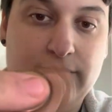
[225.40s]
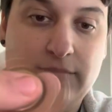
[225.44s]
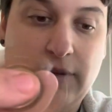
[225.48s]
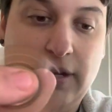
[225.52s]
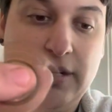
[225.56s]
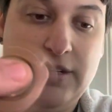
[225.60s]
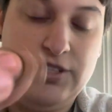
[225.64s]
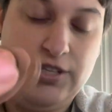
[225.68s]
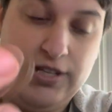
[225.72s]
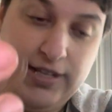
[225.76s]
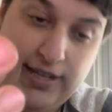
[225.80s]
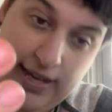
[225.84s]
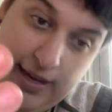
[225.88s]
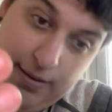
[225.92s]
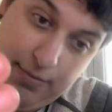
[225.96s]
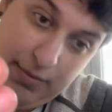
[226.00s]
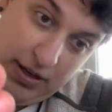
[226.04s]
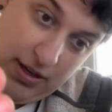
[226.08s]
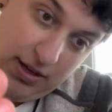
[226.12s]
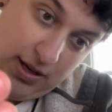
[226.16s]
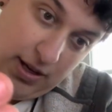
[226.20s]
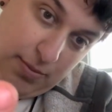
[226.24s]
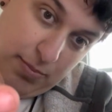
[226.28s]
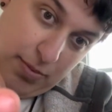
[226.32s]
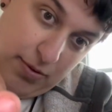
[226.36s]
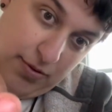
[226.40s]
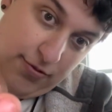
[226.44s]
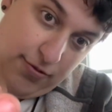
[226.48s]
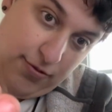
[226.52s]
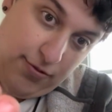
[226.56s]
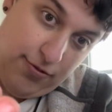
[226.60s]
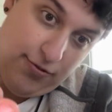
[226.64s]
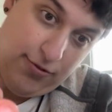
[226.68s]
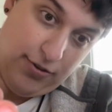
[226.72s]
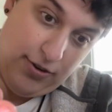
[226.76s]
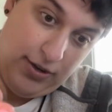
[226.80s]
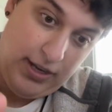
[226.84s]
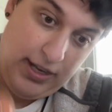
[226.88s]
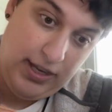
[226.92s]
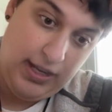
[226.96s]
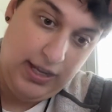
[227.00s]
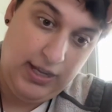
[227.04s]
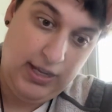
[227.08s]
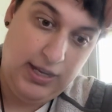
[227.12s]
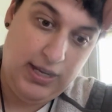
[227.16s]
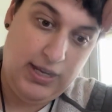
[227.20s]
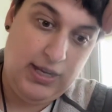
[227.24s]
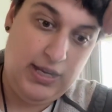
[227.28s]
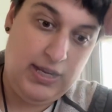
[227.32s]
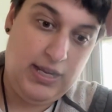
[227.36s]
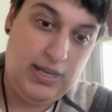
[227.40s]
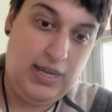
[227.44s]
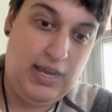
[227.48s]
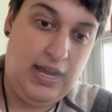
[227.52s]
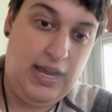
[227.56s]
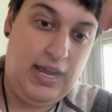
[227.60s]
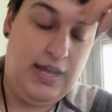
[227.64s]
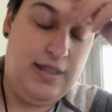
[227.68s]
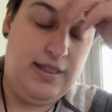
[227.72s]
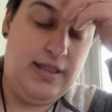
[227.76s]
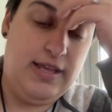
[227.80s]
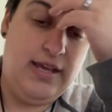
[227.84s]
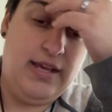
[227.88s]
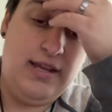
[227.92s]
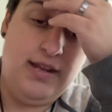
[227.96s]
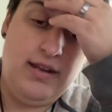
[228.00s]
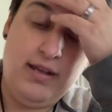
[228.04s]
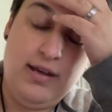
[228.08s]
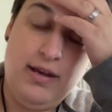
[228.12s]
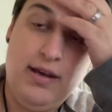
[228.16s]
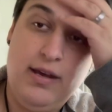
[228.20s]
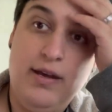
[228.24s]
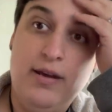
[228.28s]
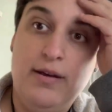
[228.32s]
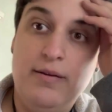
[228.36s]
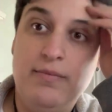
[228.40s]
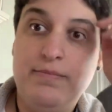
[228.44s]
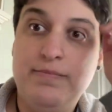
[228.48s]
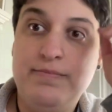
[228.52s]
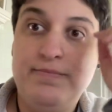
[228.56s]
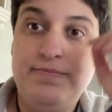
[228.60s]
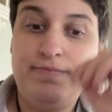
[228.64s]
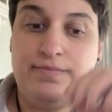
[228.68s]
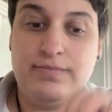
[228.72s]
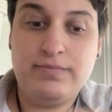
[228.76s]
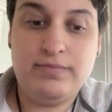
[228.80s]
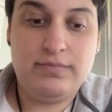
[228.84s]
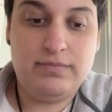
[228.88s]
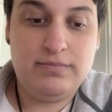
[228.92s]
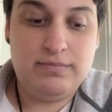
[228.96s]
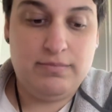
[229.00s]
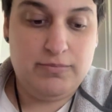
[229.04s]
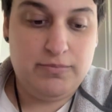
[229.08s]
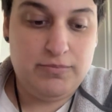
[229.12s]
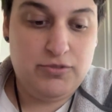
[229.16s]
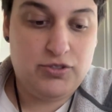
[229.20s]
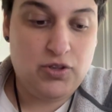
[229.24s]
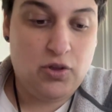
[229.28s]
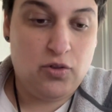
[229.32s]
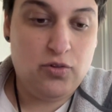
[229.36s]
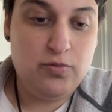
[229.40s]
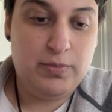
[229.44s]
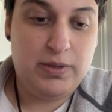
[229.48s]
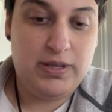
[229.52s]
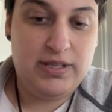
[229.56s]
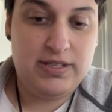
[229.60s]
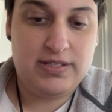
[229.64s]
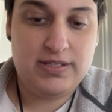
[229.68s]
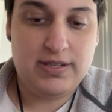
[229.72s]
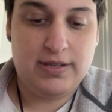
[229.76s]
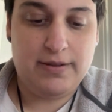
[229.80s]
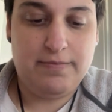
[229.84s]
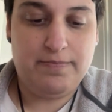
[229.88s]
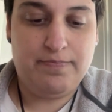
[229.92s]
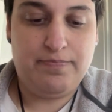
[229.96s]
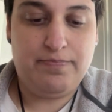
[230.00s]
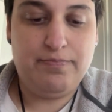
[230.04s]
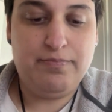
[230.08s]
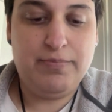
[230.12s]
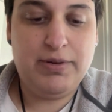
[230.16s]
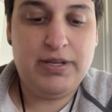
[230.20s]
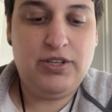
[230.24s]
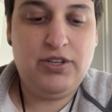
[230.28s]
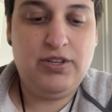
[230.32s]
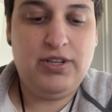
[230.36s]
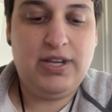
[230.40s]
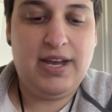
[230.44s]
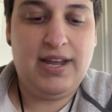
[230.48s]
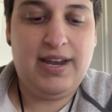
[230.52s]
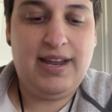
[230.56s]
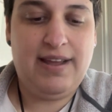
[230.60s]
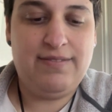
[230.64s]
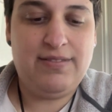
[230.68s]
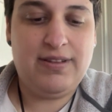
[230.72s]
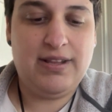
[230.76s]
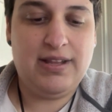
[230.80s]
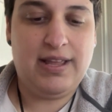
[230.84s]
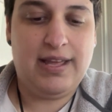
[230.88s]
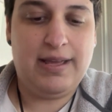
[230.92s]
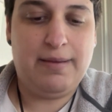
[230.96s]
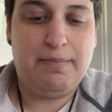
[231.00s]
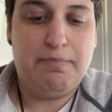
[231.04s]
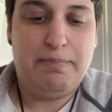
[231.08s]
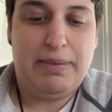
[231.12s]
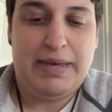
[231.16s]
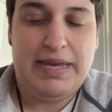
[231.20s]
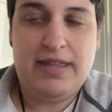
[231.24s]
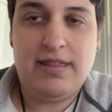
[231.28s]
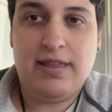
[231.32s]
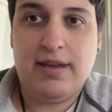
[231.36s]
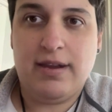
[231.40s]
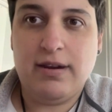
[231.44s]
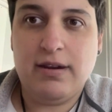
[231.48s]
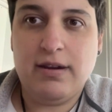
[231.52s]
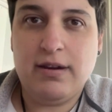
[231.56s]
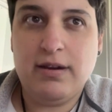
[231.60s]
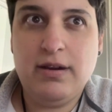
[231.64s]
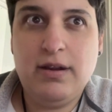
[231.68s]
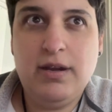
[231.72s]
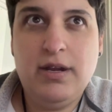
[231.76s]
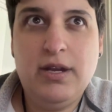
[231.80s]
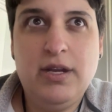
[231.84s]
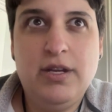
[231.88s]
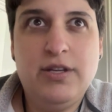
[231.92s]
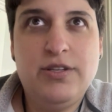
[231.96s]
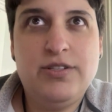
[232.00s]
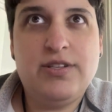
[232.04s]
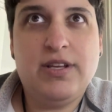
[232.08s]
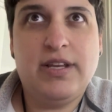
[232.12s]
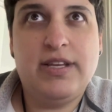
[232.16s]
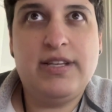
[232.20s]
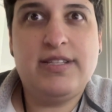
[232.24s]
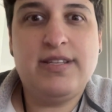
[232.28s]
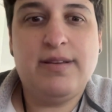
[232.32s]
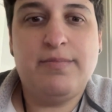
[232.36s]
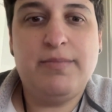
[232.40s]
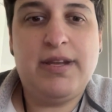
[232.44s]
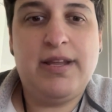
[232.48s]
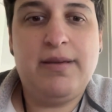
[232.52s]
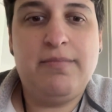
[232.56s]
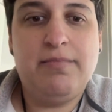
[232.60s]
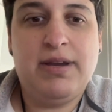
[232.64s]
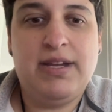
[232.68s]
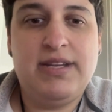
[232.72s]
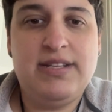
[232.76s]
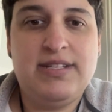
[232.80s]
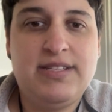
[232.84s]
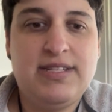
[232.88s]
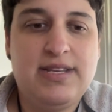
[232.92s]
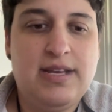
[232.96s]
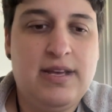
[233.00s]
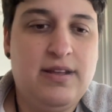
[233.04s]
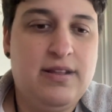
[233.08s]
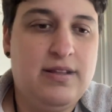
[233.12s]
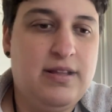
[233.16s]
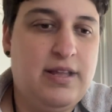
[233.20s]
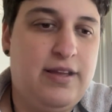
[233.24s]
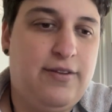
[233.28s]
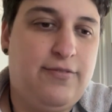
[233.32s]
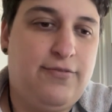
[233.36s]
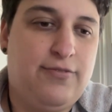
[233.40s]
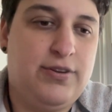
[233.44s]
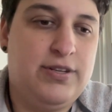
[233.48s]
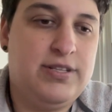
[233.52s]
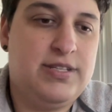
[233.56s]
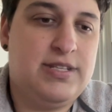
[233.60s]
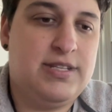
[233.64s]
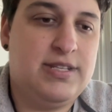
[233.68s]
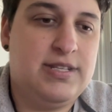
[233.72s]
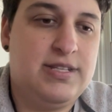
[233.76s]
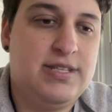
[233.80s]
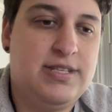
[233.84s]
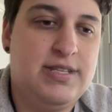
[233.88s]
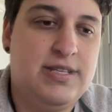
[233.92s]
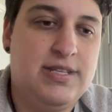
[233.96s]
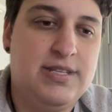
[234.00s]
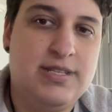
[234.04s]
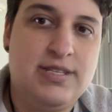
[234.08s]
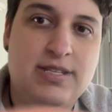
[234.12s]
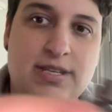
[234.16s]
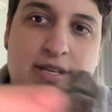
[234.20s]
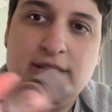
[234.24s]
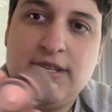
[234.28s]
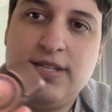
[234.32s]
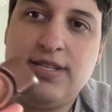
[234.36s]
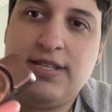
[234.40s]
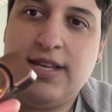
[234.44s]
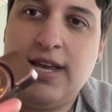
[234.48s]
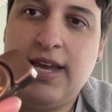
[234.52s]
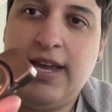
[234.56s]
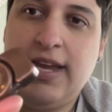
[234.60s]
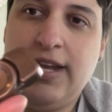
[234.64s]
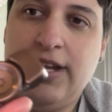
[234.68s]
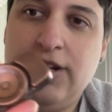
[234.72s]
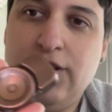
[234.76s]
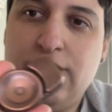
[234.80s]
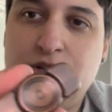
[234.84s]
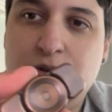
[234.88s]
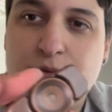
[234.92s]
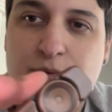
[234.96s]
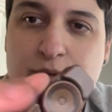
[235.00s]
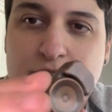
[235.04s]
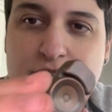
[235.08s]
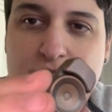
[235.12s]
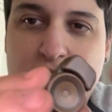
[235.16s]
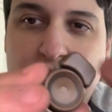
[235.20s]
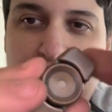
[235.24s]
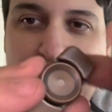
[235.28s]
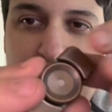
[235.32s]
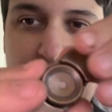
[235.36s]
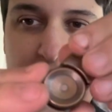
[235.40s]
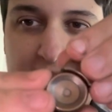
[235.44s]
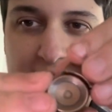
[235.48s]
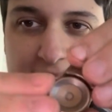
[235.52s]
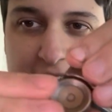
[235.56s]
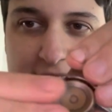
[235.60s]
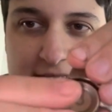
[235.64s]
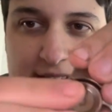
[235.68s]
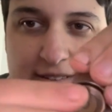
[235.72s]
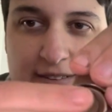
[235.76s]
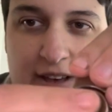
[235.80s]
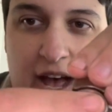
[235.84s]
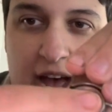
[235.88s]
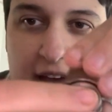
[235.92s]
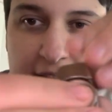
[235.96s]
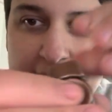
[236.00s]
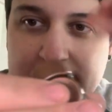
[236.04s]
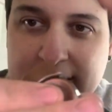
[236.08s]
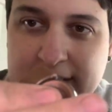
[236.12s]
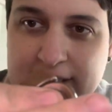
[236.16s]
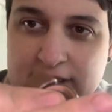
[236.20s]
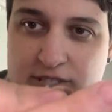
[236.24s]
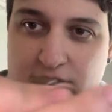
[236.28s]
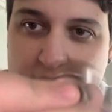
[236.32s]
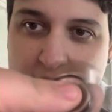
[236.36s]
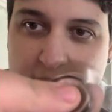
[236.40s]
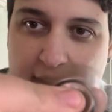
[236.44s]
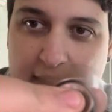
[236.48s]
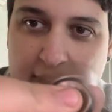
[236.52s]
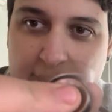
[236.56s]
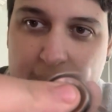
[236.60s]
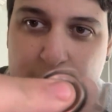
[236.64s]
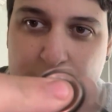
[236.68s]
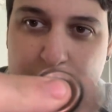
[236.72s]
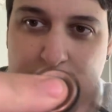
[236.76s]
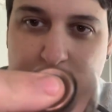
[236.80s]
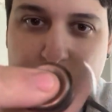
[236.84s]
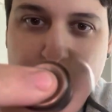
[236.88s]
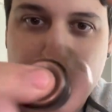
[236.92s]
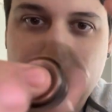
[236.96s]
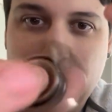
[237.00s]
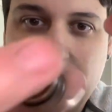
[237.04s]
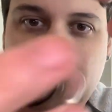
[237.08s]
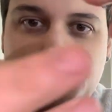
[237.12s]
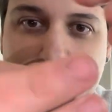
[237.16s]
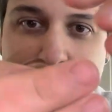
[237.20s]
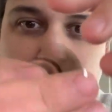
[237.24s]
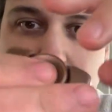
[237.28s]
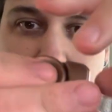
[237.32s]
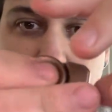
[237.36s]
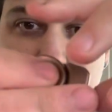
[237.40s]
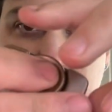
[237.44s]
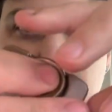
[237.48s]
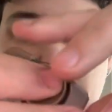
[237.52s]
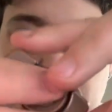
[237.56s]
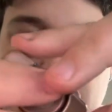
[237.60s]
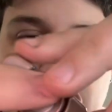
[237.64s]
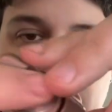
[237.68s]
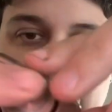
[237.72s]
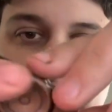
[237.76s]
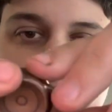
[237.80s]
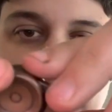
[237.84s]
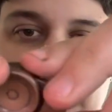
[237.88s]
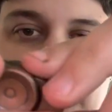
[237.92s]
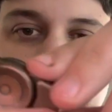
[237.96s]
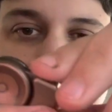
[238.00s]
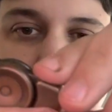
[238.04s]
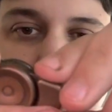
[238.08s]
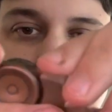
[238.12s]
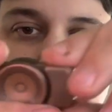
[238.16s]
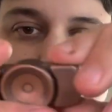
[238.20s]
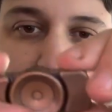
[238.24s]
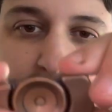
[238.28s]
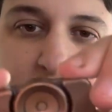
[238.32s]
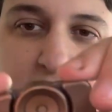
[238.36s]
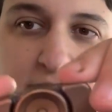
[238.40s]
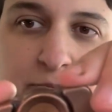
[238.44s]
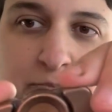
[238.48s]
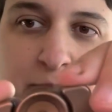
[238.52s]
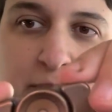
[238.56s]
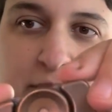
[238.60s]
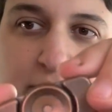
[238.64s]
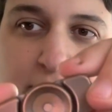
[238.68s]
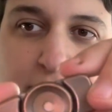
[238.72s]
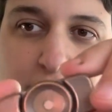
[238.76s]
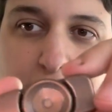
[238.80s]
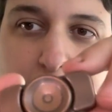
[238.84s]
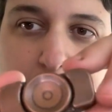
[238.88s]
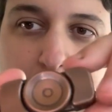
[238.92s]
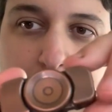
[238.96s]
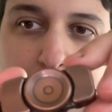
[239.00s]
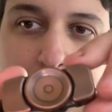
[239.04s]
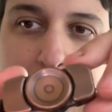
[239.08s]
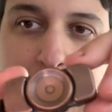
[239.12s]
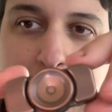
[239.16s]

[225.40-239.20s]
actually gave me a couple for free, and then um, sold me some, but you kind of have to like be there. So like somebody might sell like, for instance, this uh, sage, which is a highly sought after um, spinner.